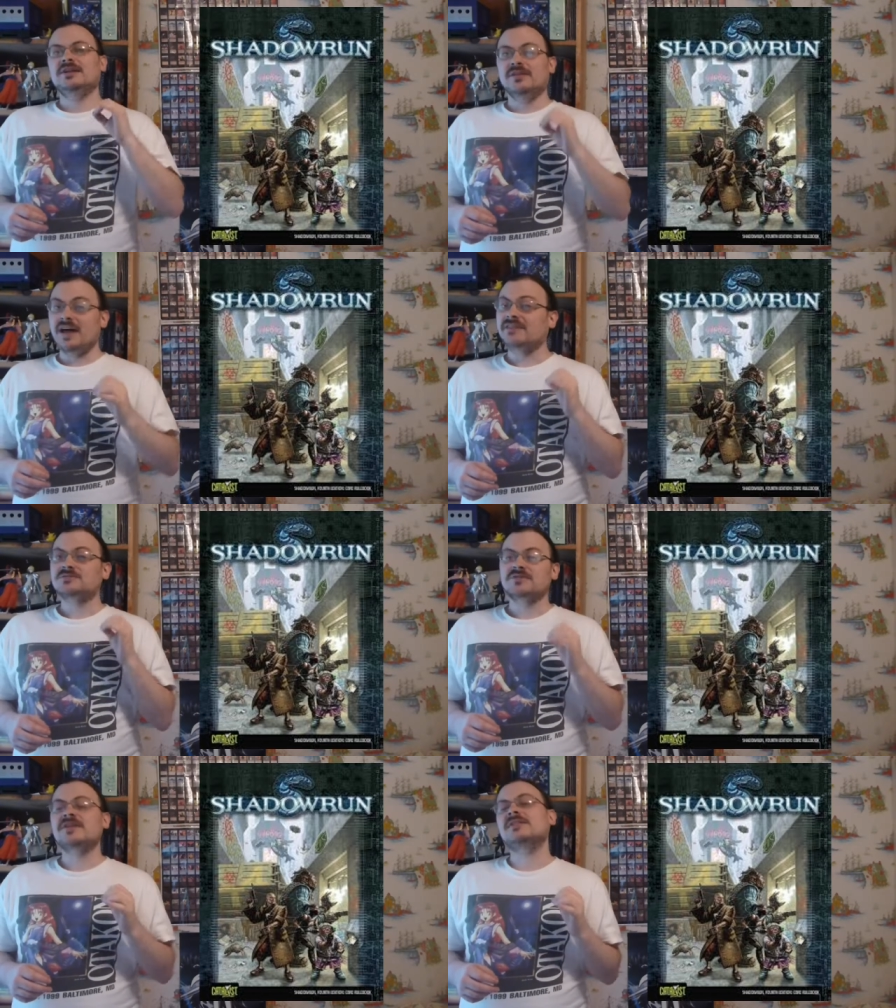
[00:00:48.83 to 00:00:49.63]
That's
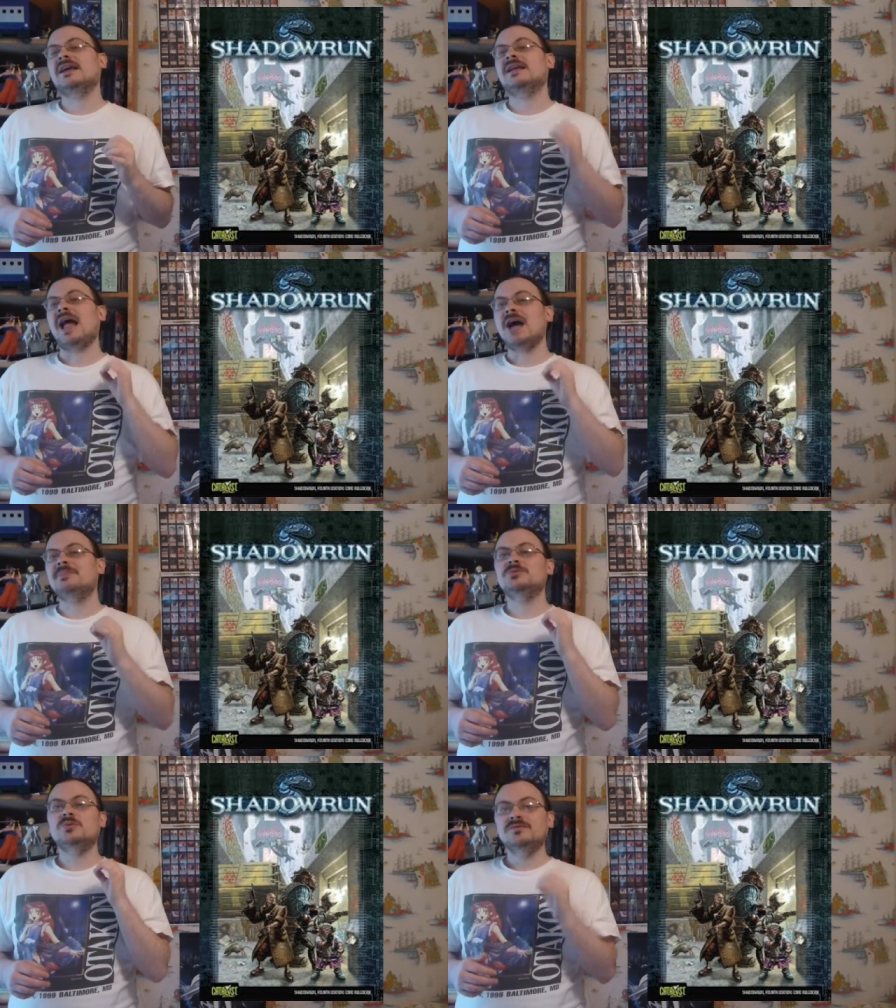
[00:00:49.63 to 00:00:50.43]
something that can
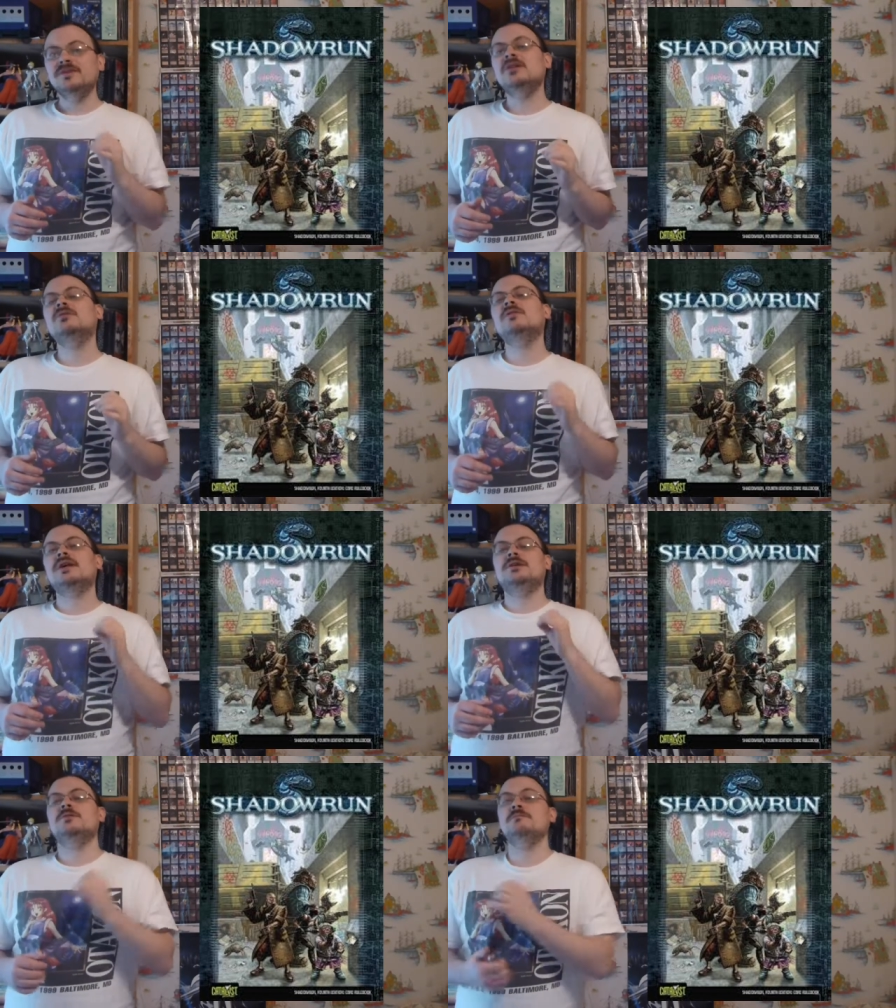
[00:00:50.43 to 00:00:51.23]
happen to a vehicle
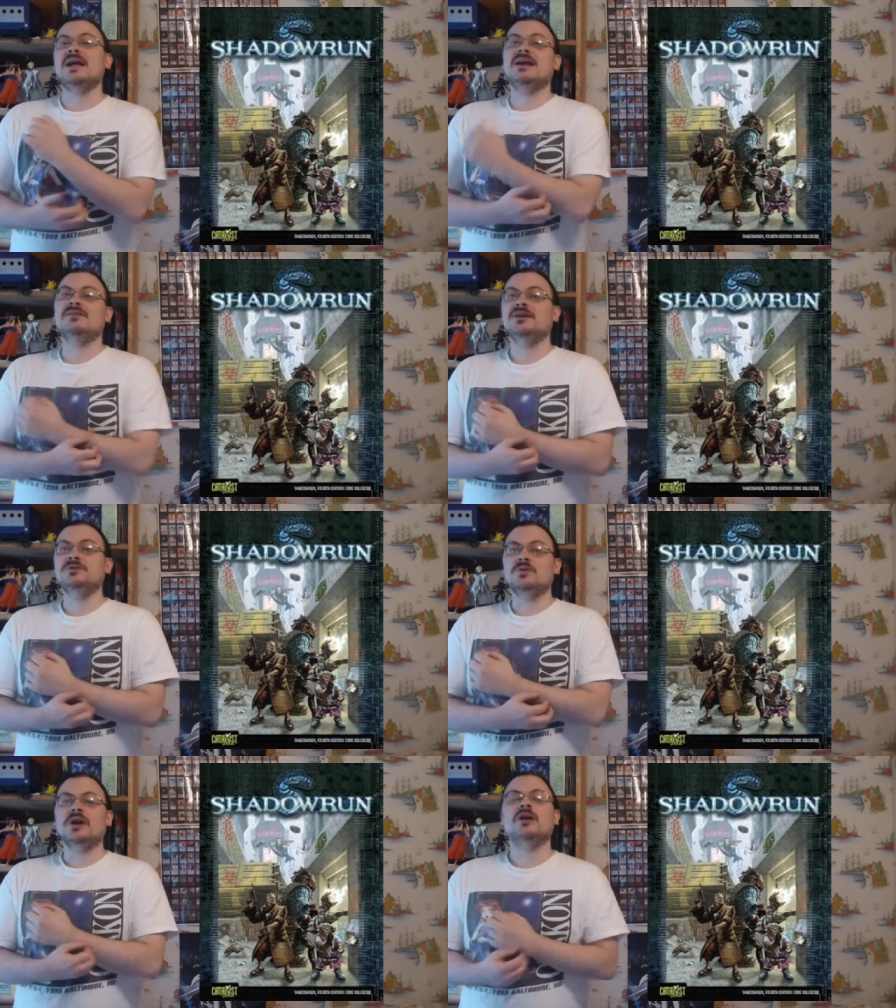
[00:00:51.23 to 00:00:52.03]
that you make it that
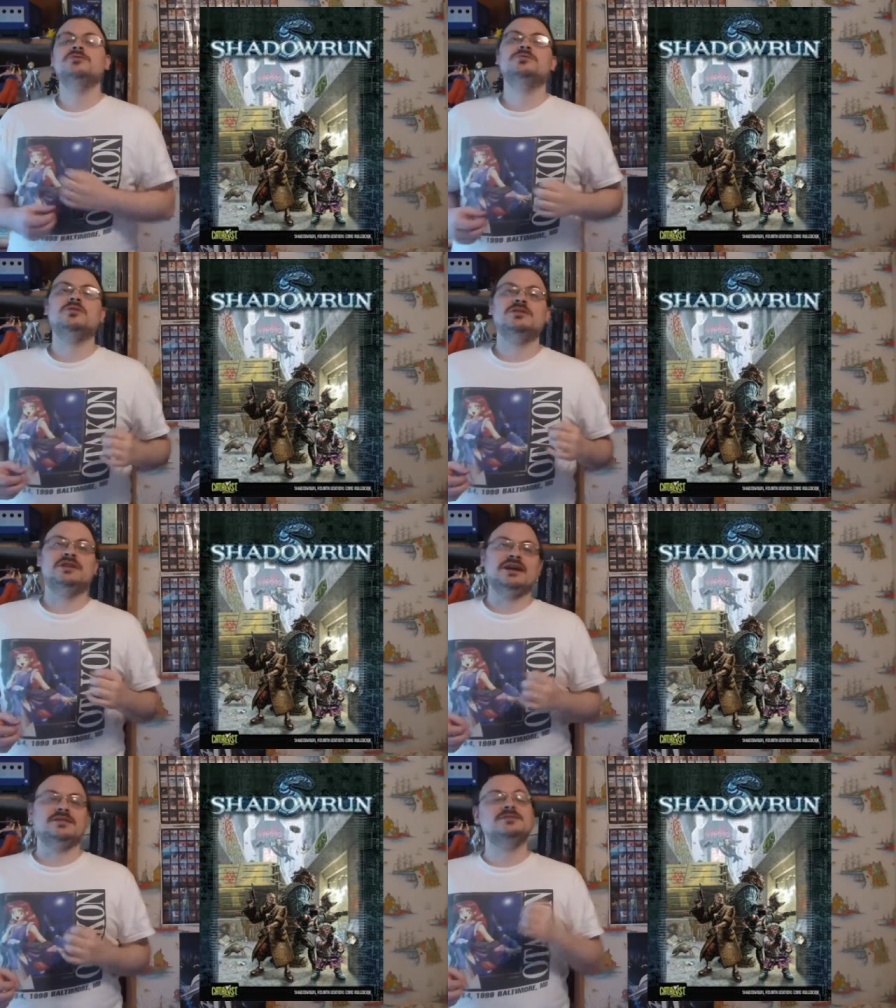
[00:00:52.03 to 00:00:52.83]
you can control it
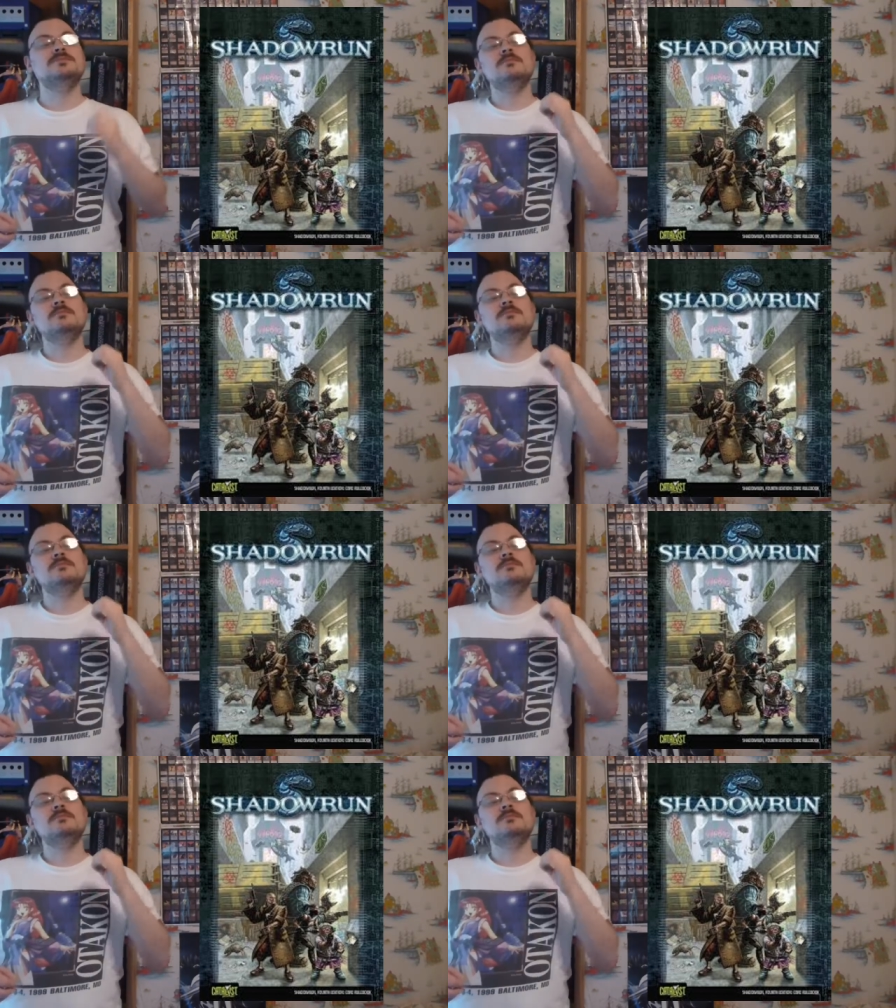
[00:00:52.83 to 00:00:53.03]
like this.